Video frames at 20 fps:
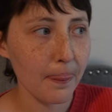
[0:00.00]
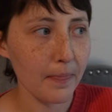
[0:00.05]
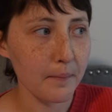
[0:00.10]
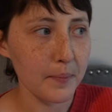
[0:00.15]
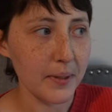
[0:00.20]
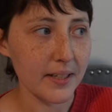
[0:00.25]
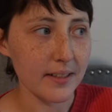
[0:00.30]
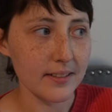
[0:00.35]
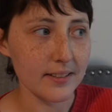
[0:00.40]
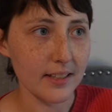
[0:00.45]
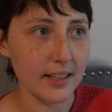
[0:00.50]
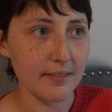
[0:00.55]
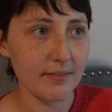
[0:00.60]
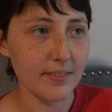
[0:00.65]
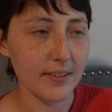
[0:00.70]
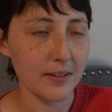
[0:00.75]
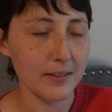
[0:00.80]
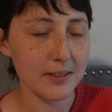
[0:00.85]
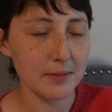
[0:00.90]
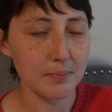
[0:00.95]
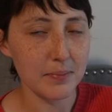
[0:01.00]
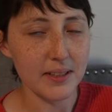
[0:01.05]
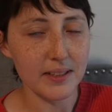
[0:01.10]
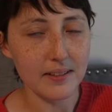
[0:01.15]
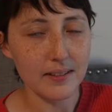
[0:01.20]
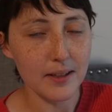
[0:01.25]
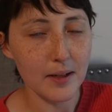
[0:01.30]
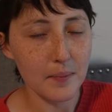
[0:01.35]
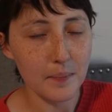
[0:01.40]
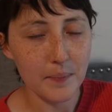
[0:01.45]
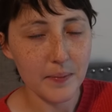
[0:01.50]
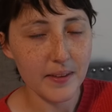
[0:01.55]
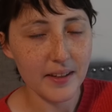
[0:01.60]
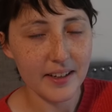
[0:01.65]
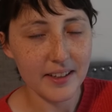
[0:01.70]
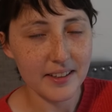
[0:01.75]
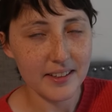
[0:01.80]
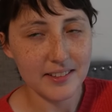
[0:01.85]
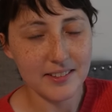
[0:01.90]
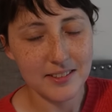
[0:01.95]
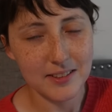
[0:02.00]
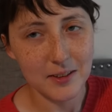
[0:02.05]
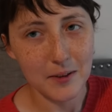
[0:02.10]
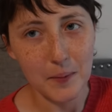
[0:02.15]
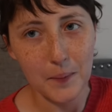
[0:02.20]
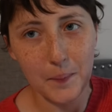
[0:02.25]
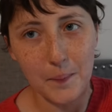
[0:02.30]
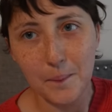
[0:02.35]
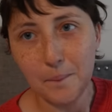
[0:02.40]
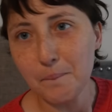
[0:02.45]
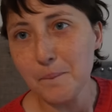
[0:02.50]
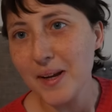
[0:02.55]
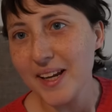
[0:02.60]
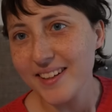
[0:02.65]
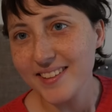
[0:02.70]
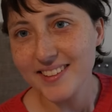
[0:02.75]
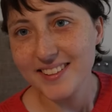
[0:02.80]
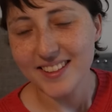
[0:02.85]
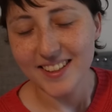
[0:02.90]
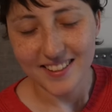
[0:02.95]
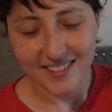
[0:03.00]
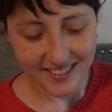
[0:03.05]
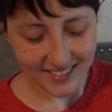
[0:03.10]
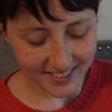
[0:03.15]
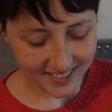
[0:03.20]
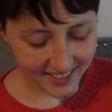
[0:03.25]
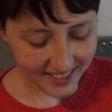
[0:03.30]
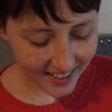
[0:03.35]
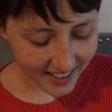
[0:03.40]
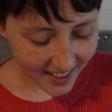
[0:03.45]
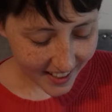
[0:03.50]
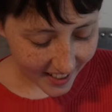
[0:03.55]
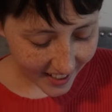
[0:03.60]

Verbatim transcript: because I felt a big lump there, so makes sense.